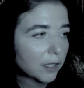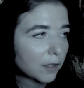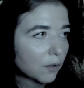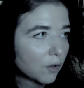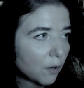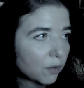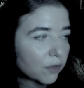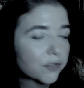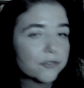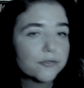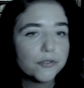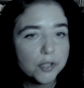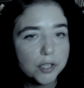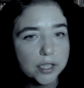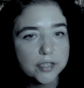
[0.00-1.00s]
goals
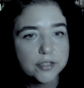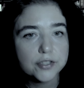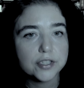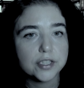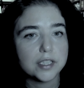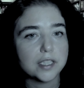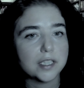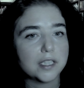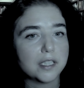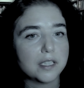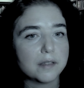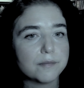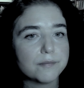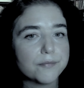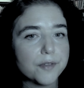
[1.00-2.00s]
first,
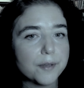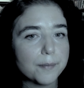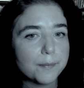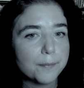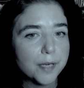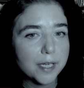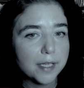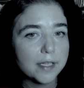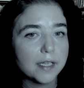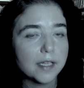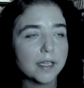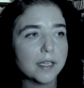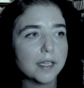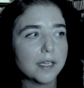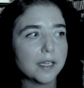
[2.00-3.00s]
but
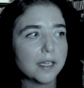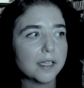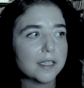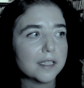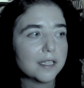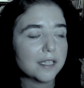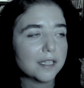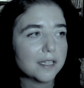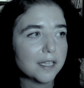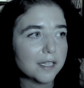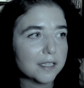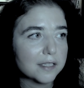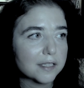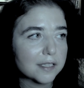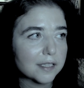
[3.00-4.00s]
there
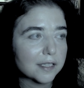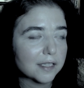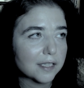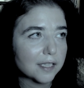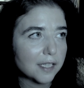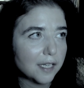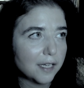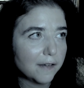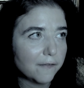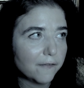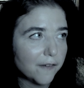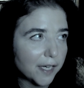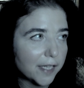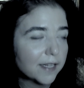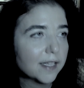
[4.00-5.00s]
is a
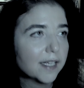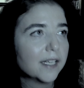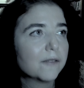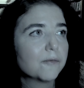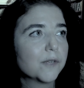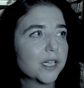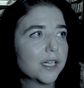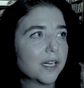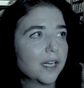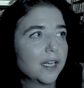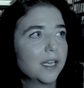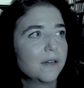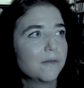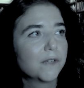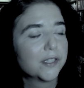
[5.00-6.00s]
fine line where
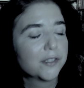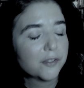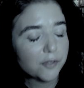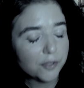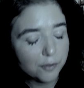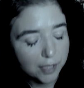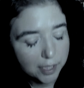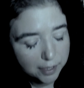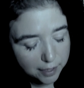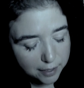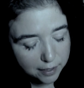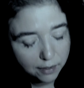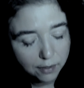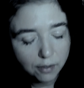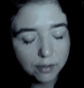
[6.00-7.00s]
when your
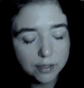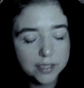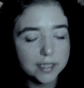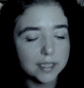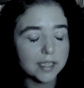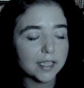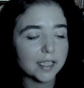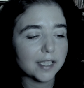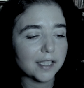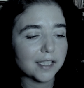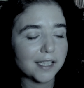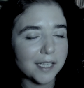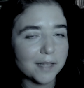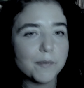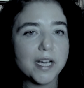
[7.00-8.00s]
artistic goals
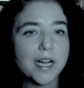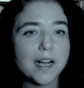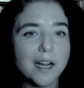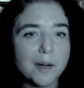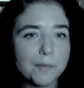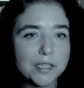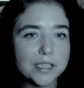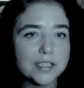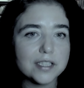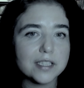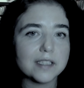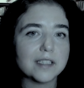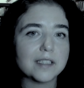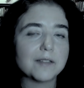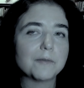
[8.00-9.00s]
can be accomplished
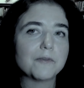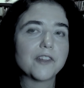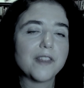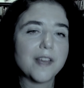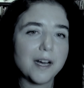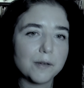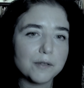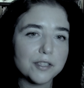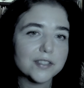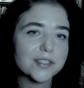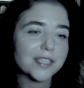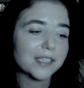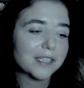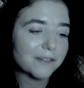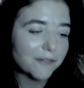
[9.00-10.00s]
without
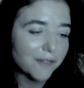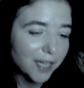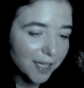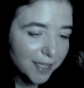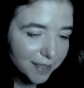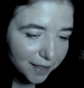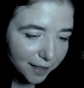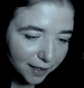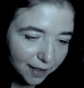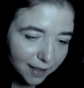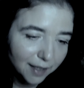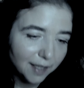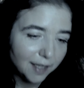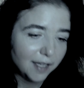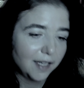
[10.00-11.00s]
sacrificing
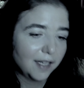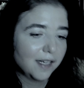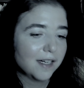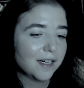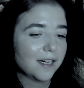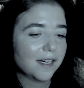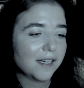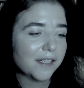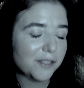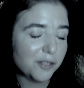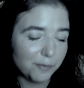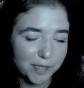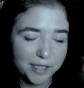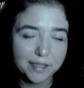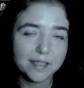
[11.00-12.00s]

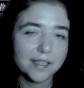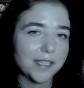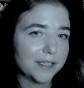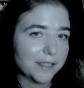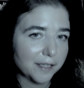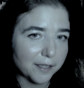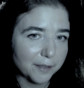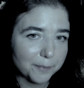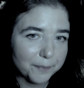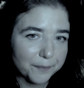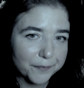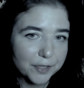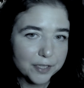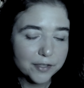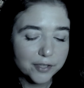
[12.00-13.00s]
idiomatic writing.
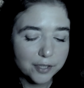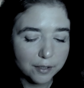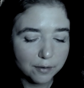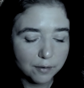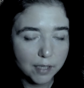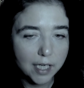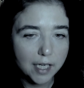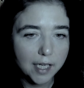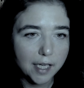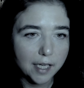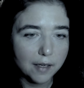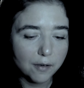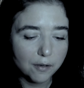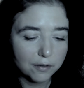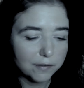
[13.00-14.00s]
So
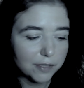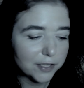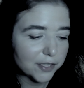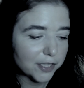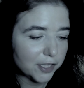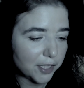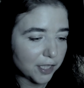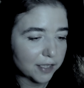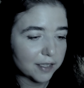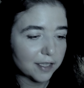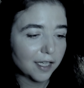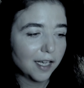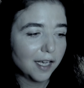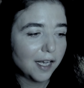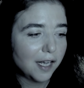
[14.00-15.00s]
I always suggest
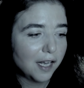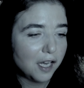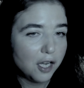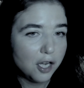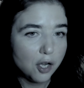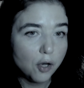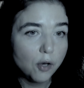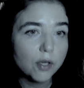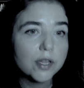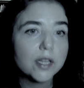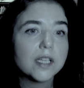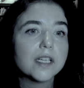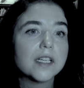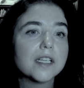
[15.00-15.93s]
learn